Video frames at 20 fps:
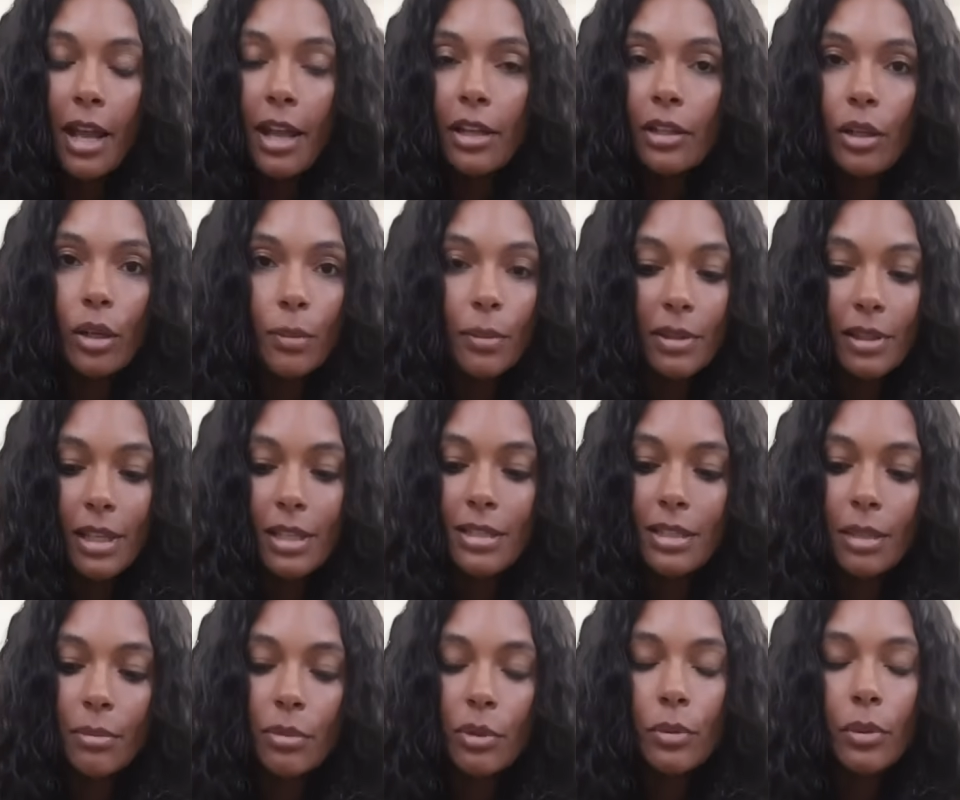I don't know, but they
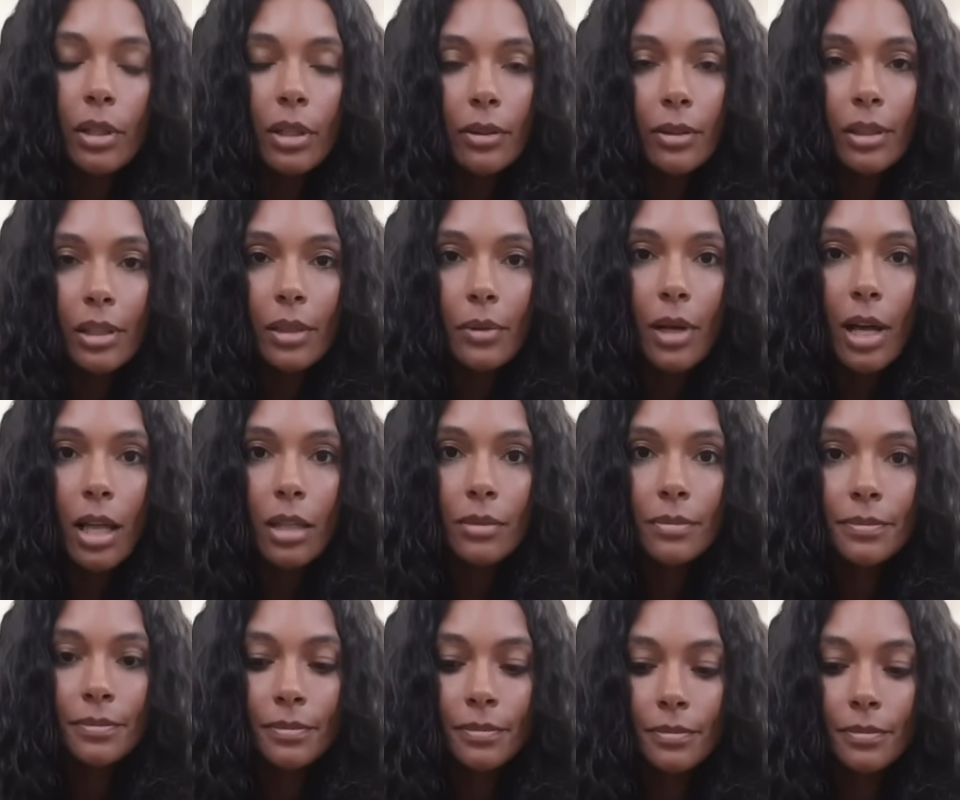seem to work really well.